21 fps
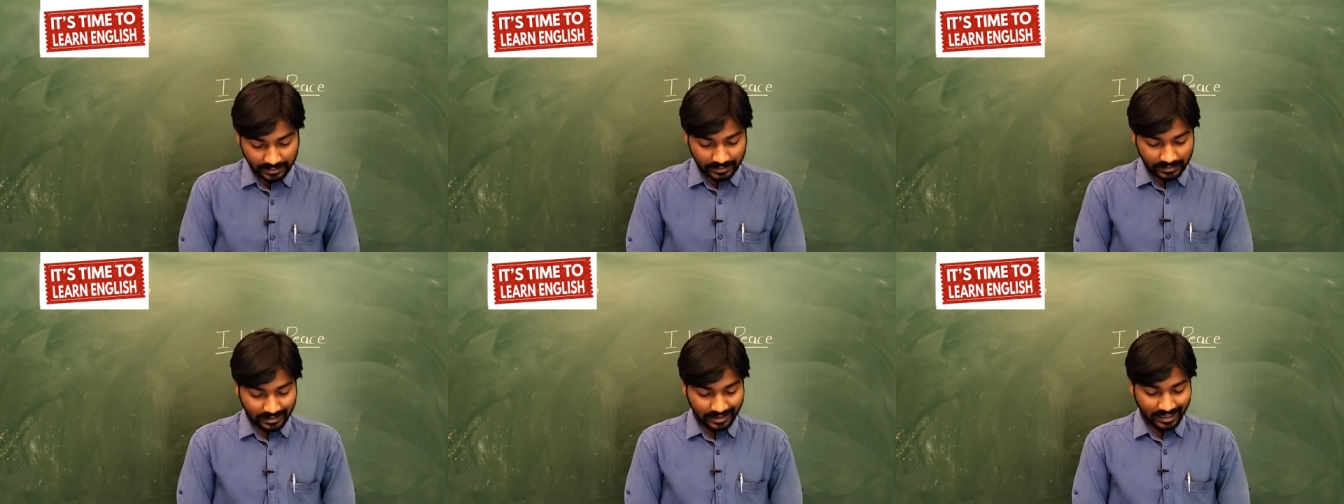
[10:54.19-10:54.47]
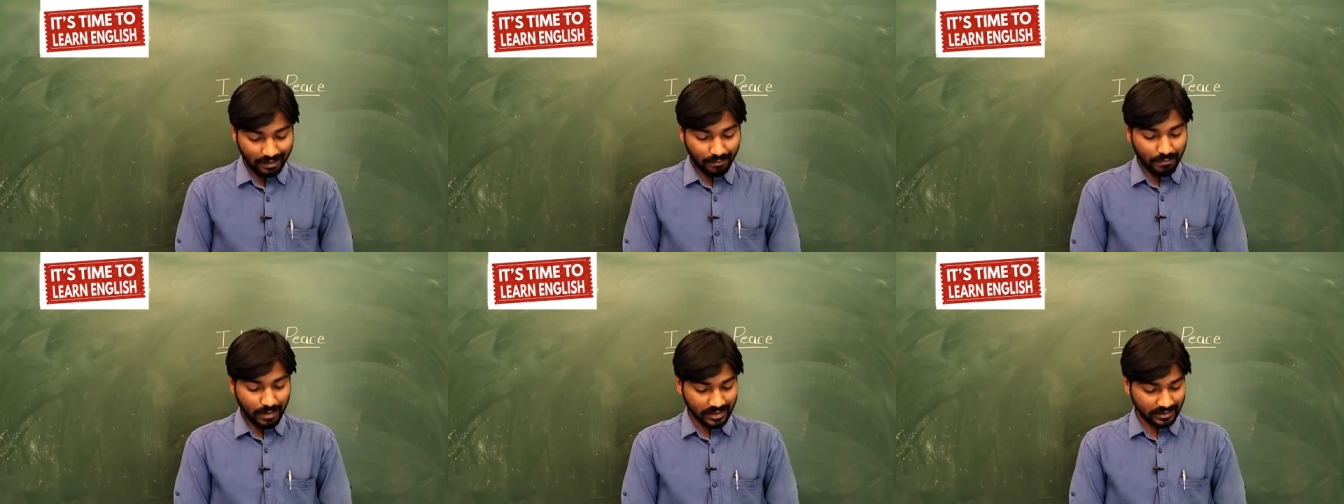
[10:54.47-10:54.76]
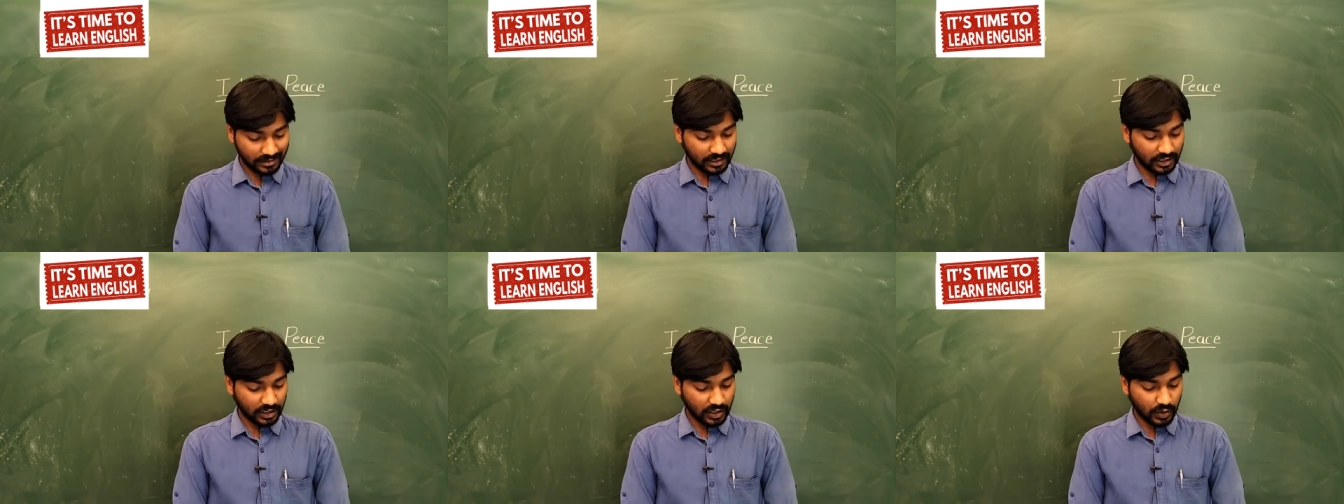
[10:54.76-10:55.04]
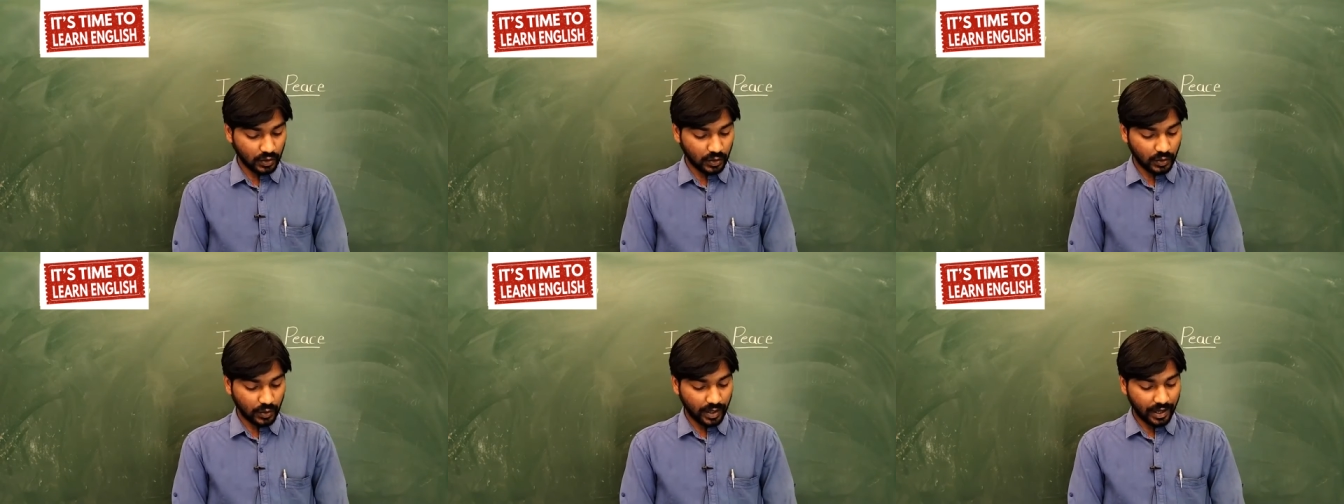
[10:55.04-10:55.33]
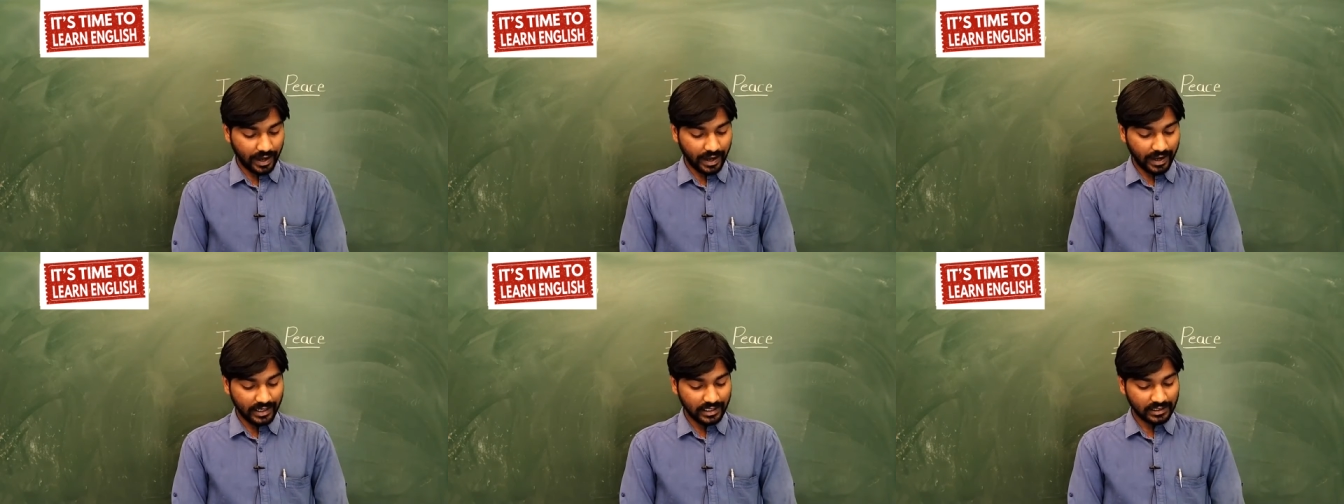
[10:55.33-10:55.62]
So now
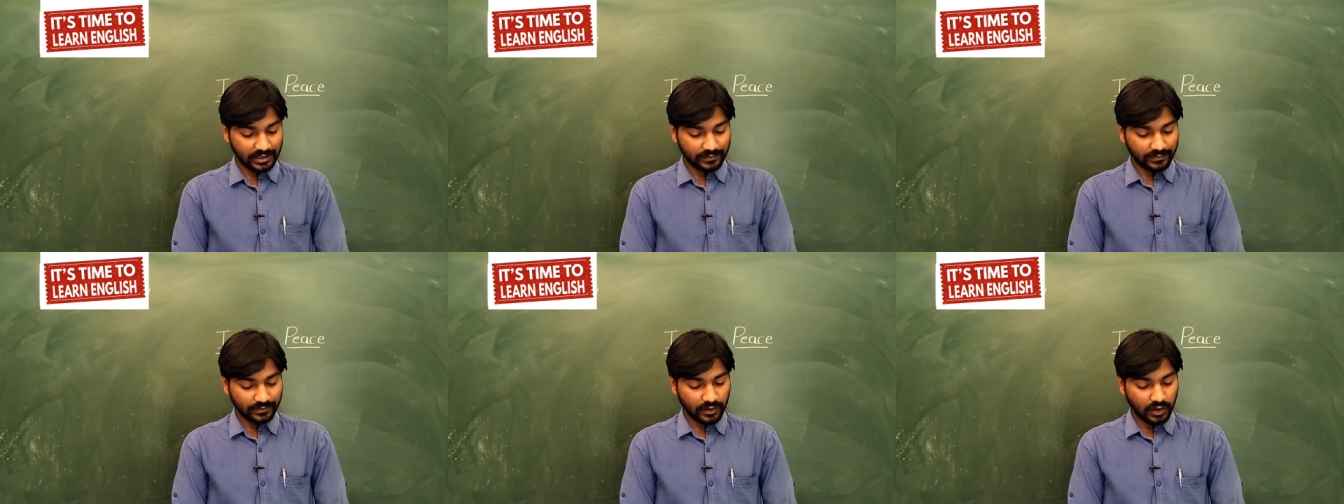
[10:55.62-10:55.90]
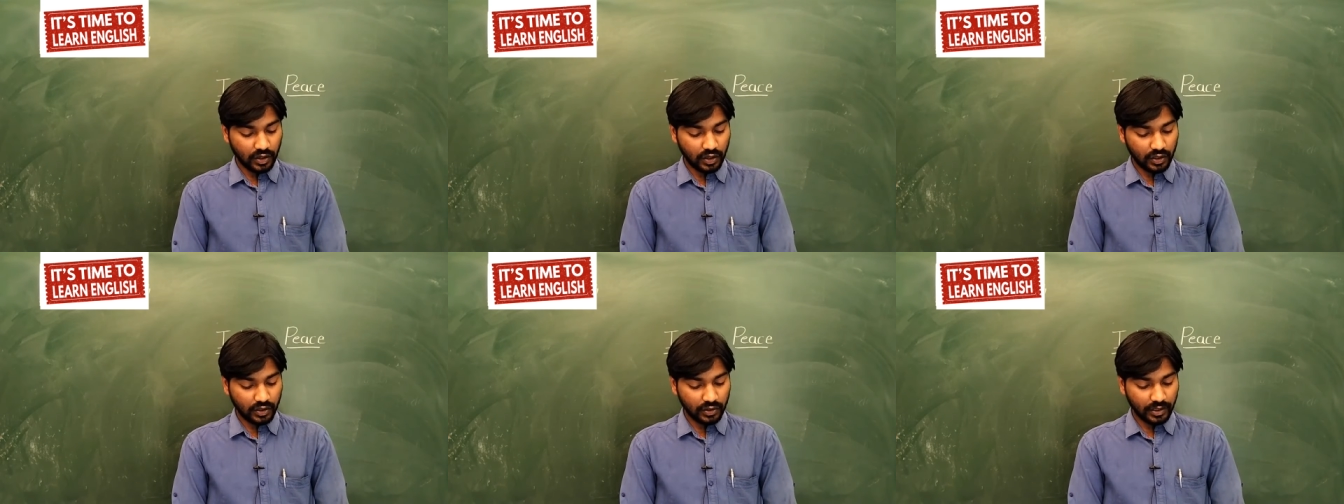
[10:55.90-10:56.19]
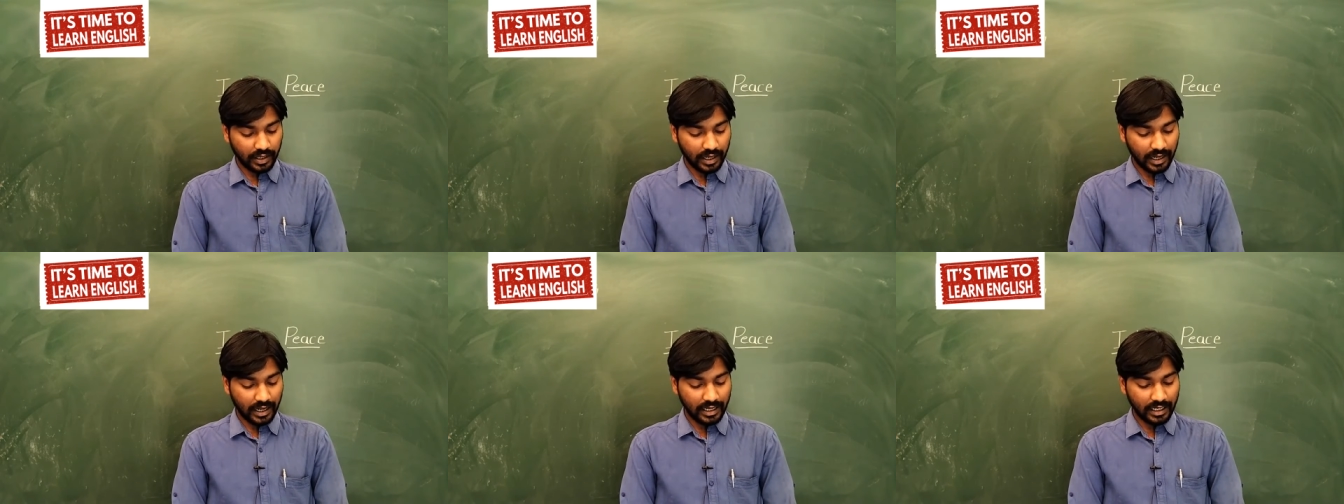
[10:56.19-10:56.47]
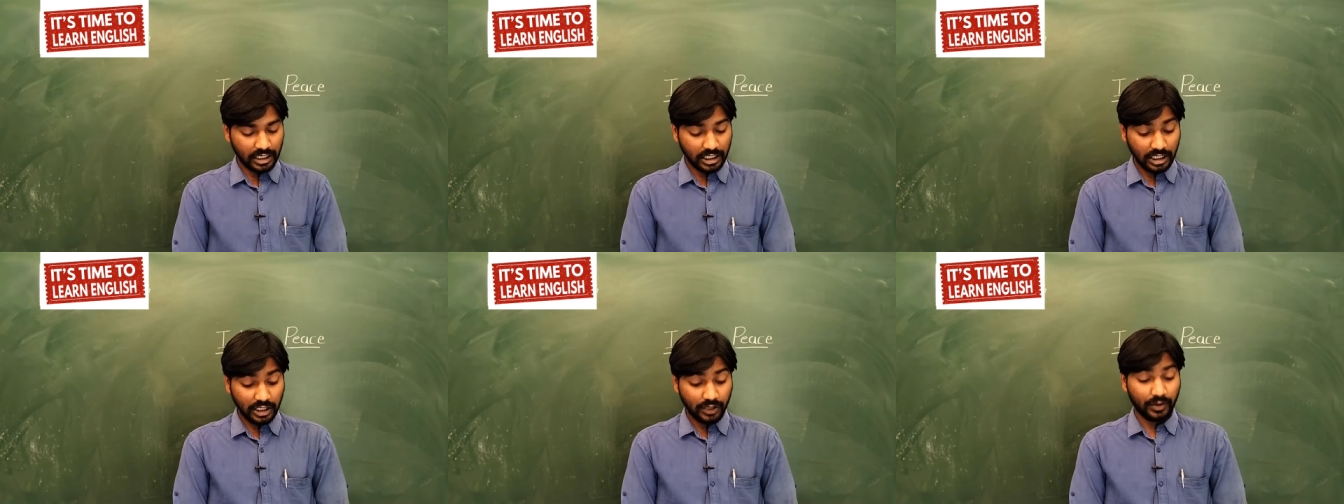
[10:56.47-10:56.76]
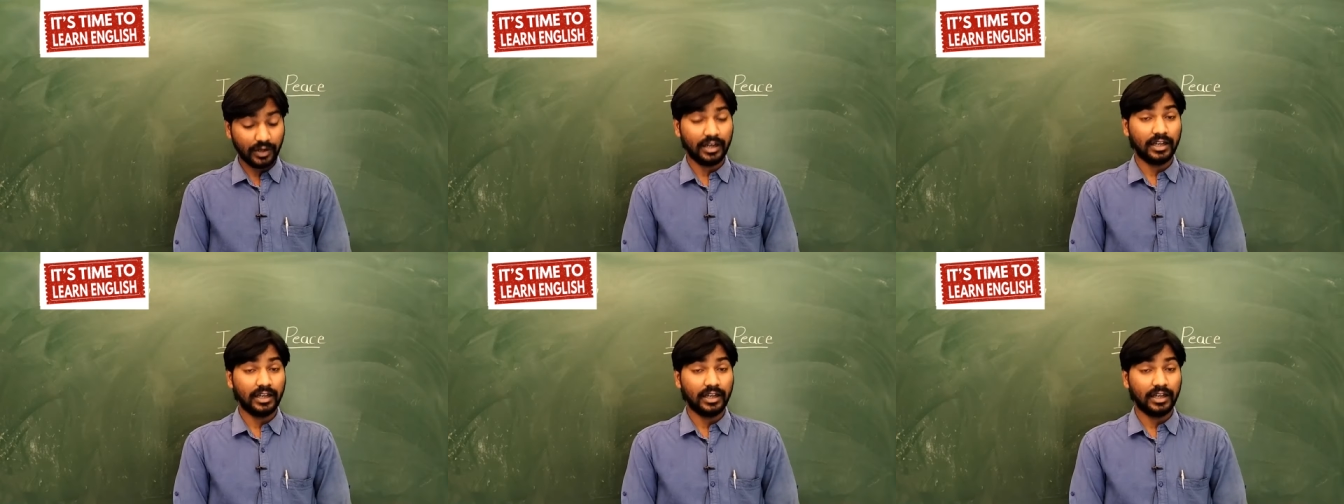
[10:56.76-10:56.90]
mosquito is found in